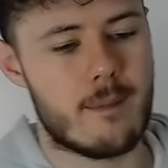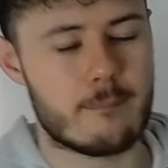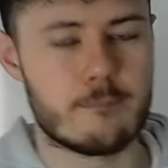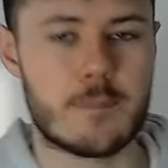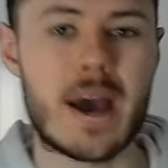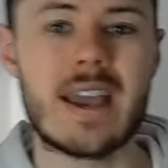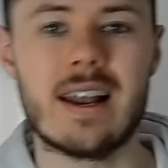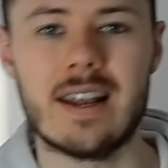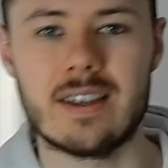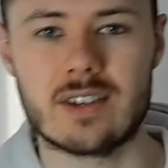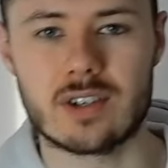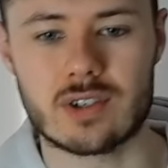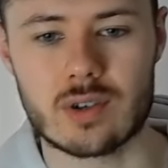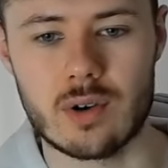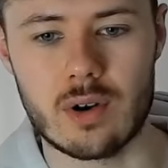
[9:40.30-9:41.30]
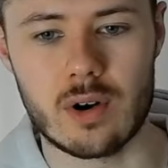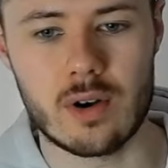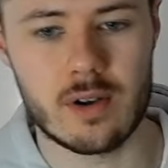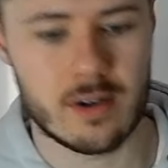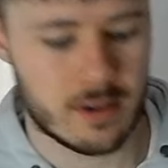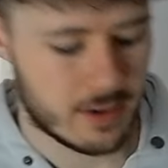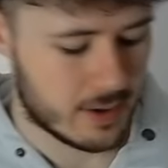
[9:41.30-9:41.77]
Bailey to
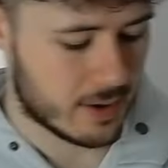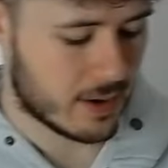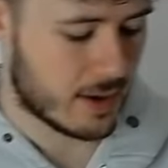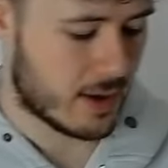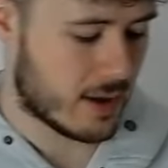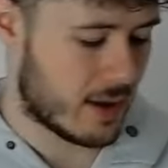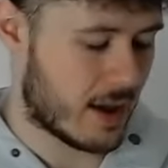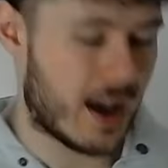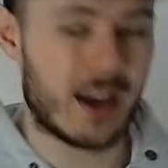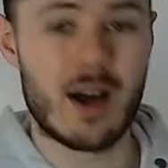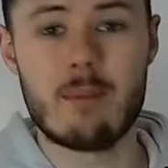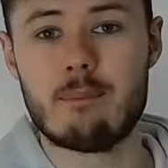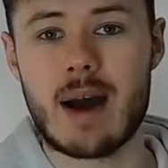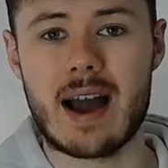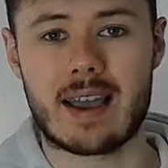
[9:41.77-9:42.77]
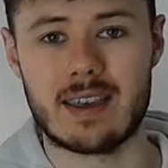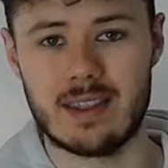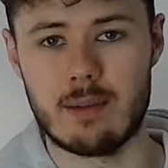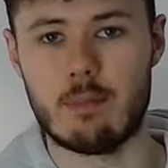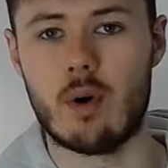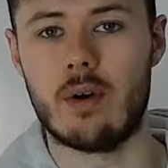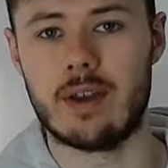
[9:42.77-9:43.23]
score, and I'm backing
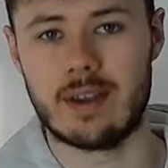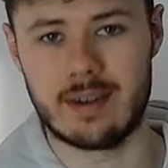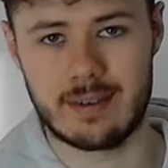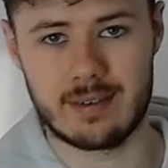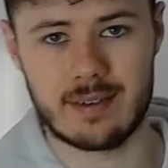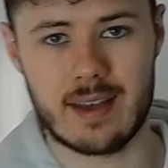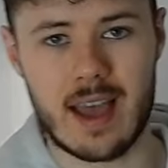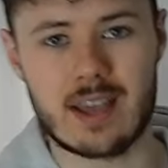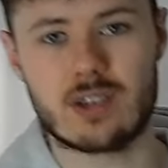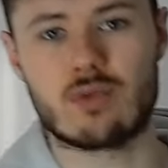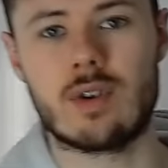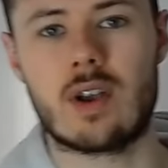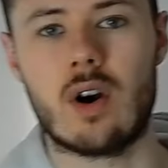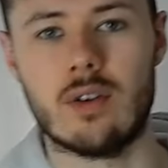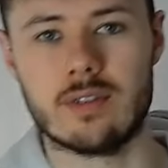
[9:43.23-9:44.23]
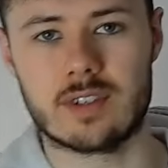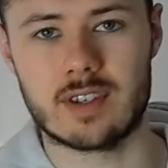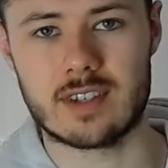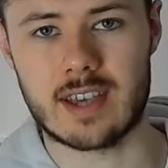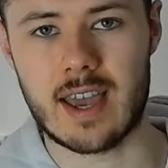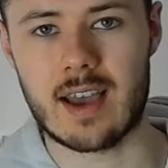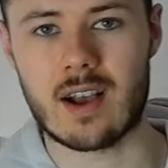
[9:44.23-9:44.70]
the boy Ezri Konsa
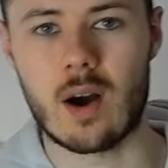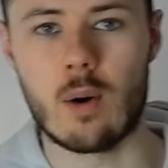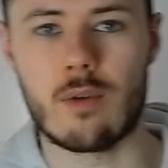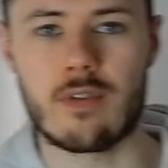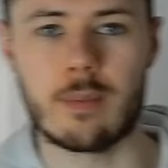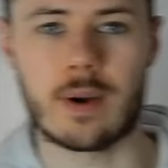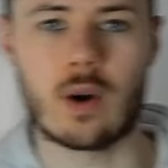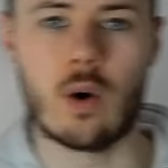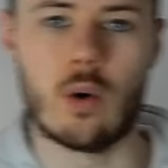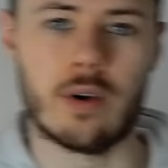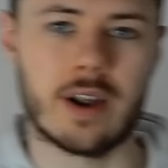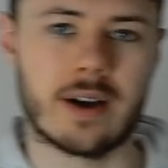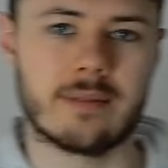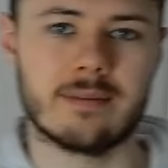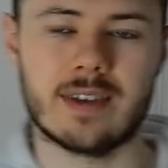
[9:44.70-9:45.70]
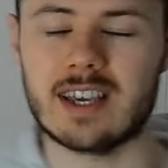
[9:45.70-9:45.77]
to get a goal from a corner.